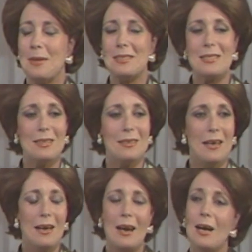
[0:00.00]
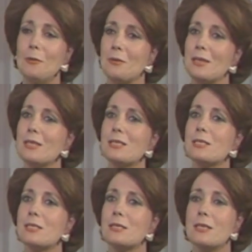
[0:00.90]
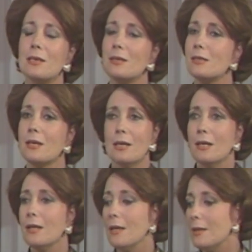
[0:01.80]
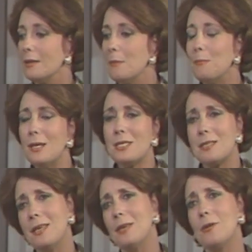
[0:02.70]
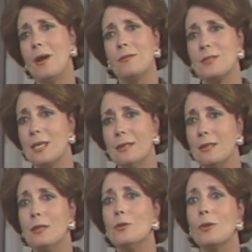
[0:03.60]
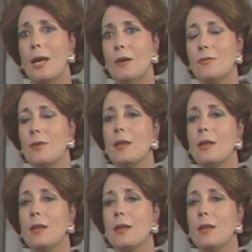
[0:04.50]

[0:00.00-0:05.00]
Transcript: I said, Anwar, this is the best thing you have said in your life.